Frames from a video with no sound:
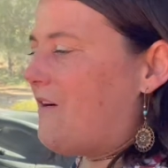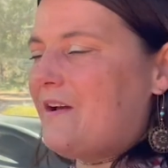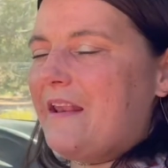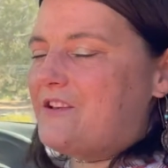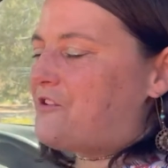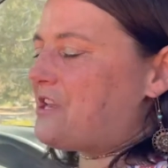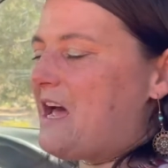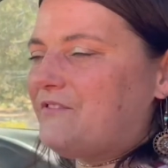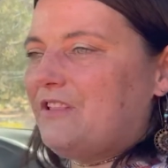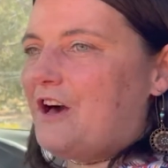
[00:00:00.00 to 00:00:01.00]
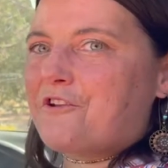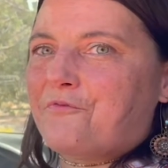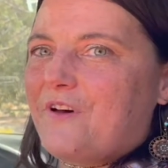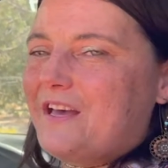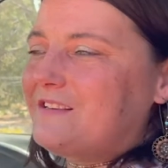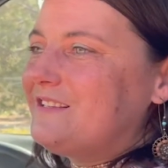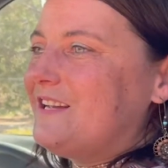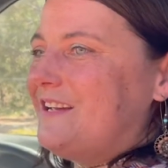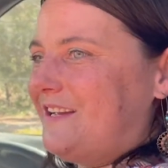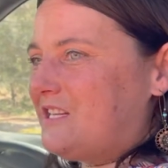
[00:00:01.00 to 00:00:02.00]
and just have a lot of fun.
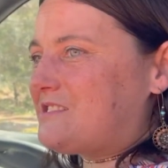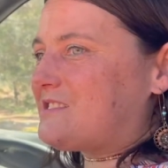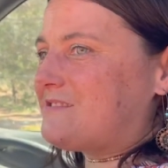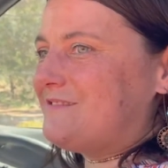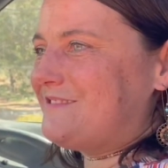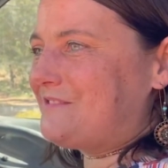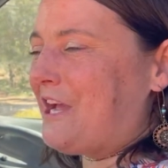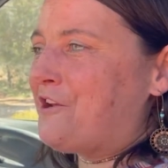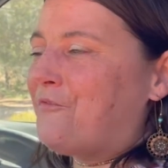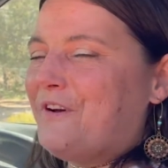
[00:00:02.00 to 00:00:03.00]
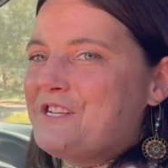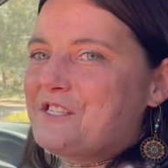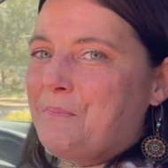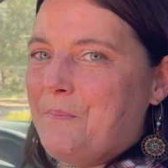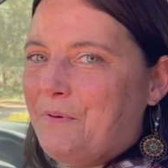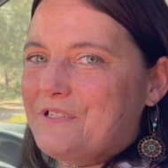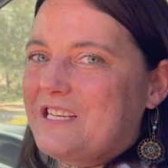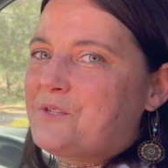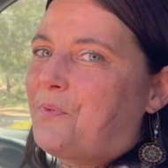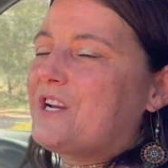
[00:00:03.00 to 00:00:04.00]
It's kind of fun to see people's
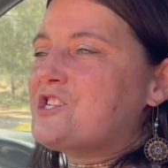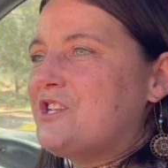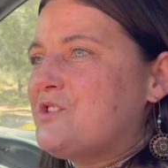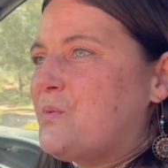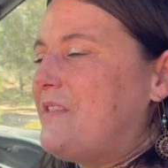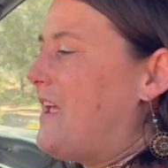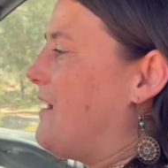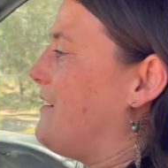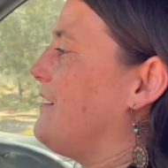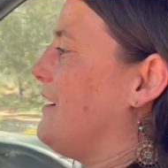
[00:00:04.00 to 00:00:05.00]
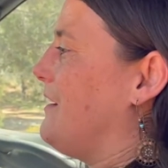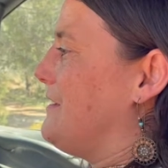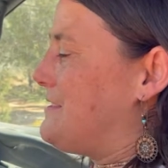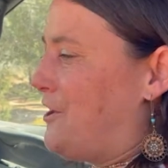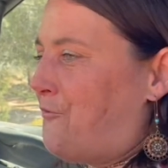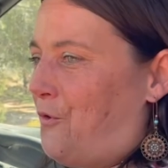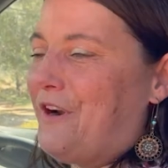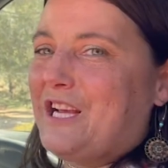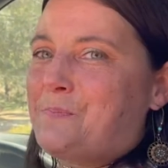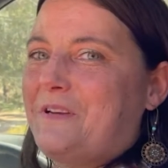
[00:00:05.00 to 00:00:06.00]
expressions when they see a
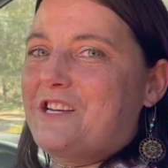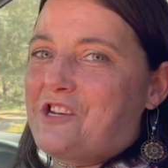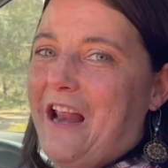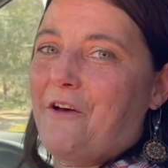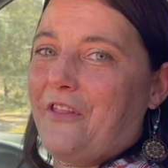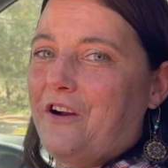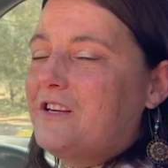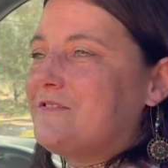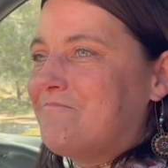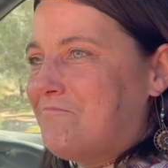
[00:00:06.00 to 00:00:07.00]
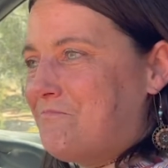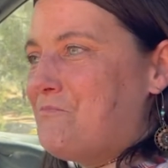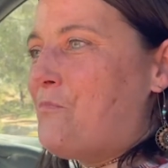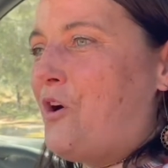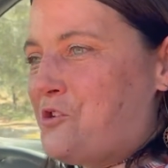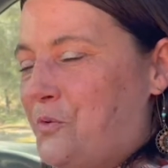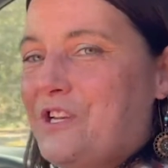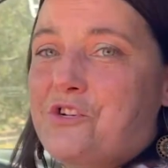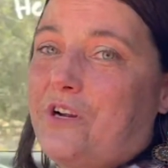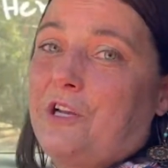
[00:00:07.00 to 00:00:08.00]
Ford Expedition out there
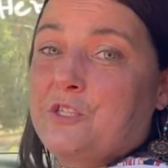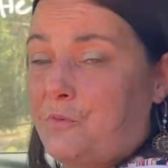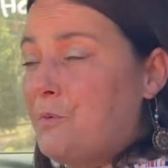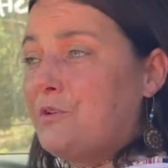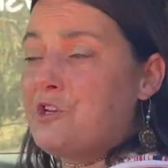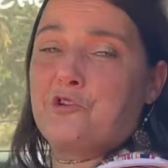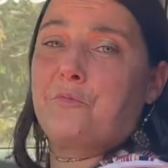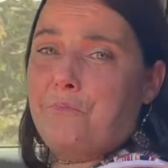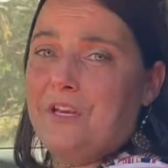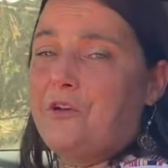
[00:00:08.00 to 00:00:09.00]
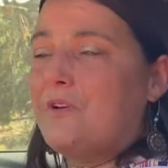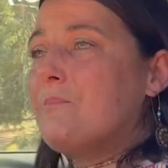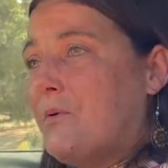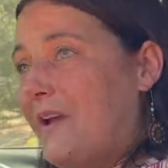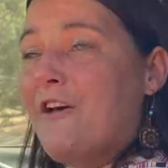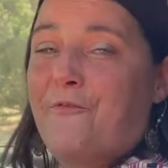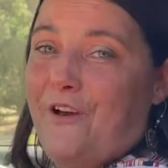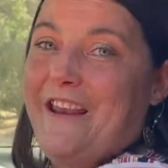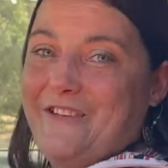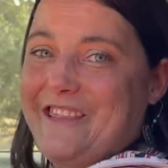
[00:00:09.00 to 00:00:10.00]
doing trails that we really shouldn't be doing, but we have
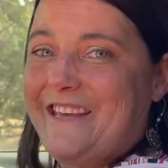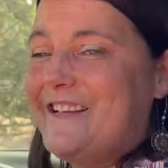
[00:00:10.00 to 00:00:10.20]
fun with it.